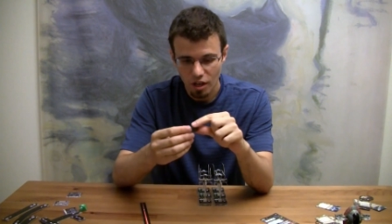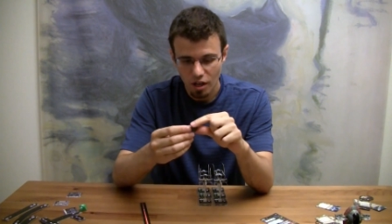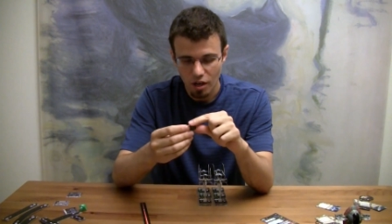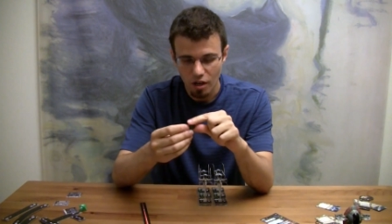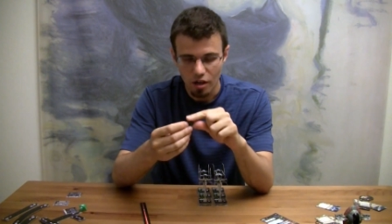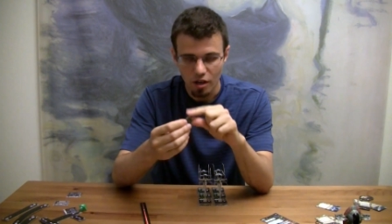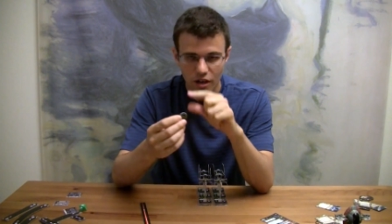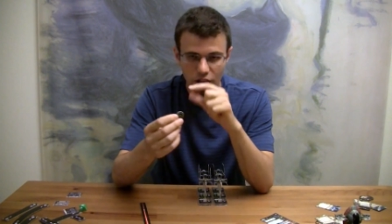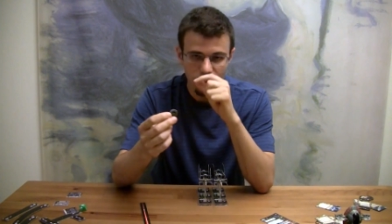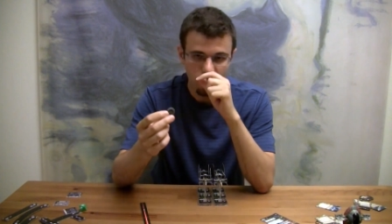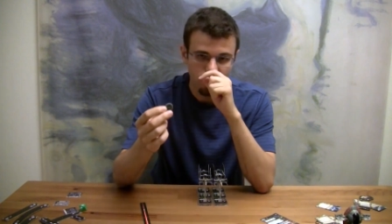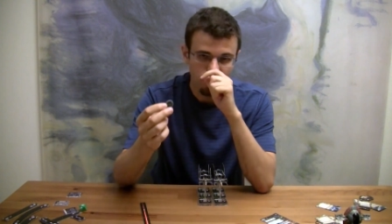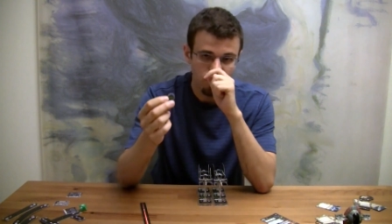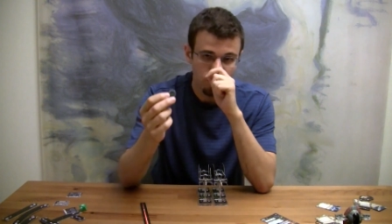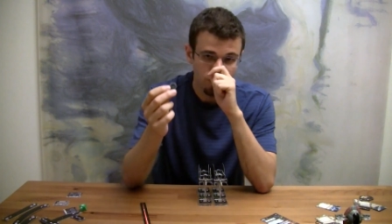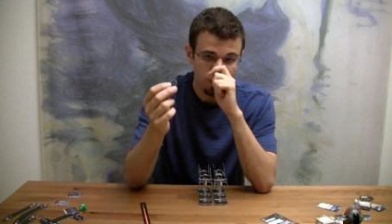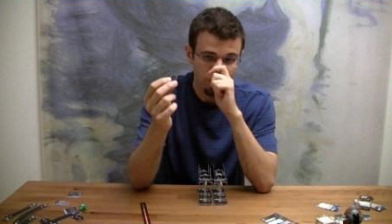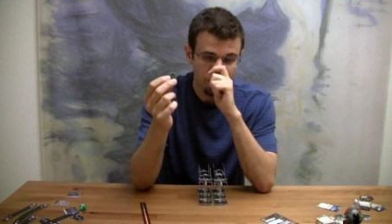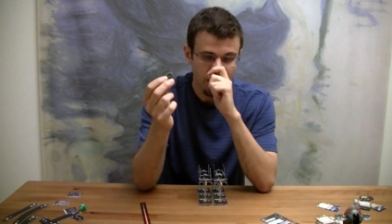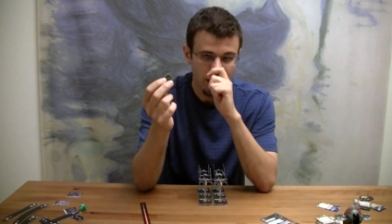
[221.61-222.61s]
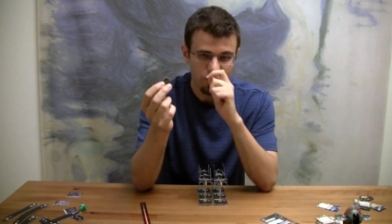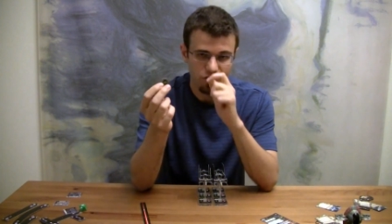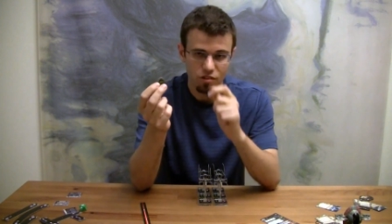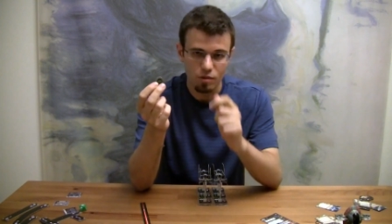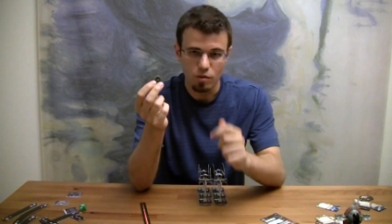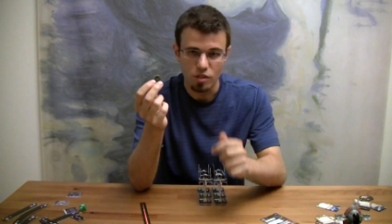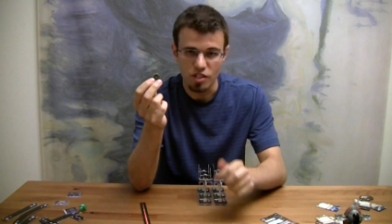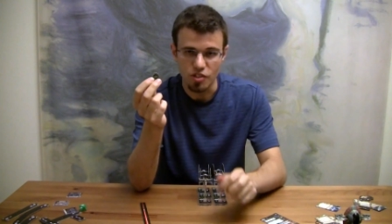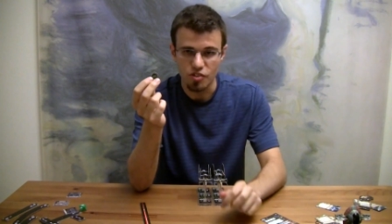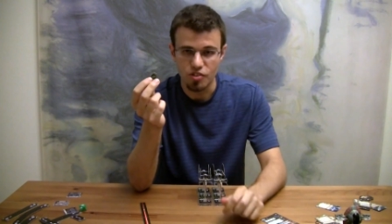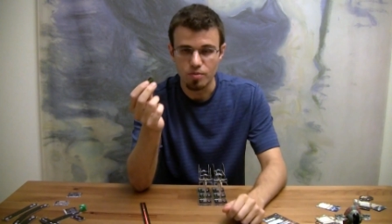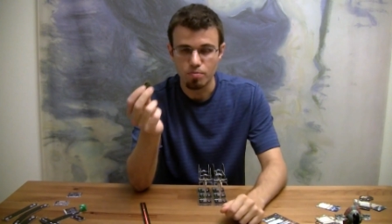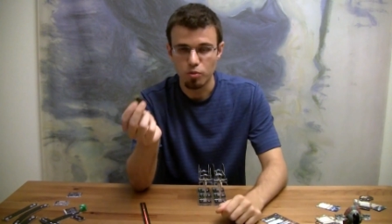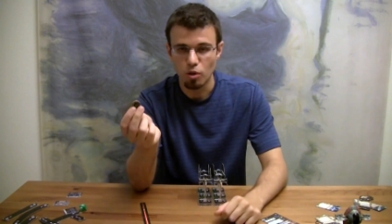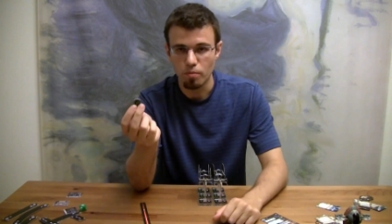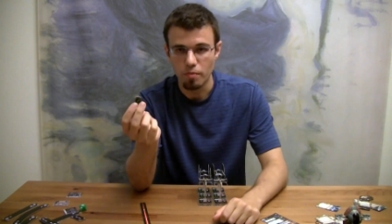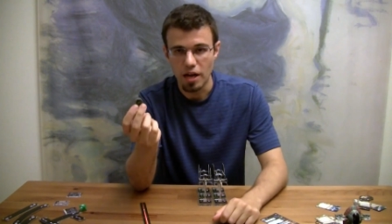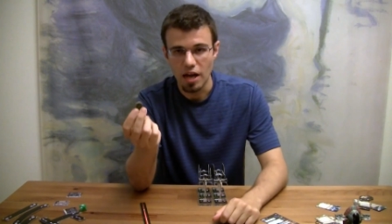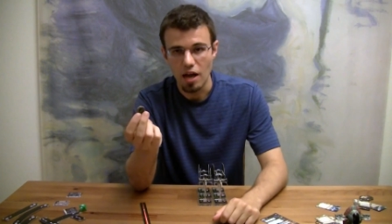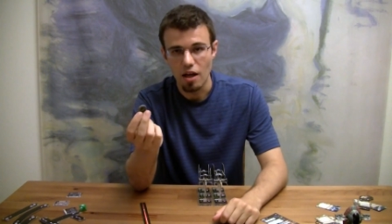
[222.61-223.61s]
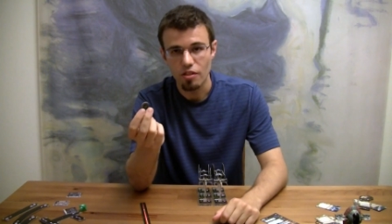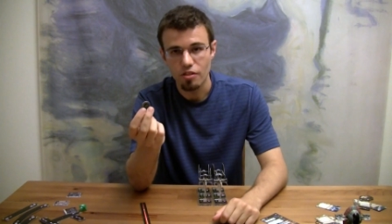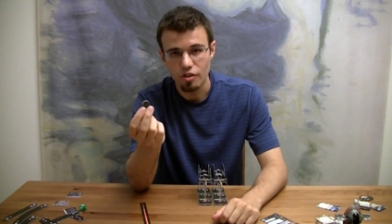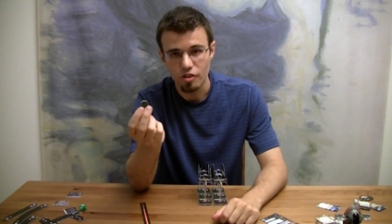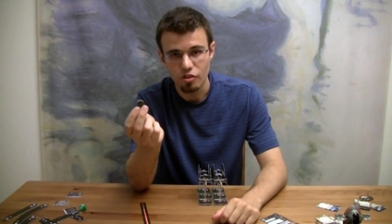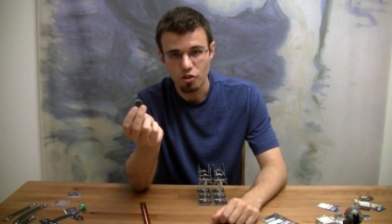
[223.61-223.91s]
And the first thing has to do with just simple math.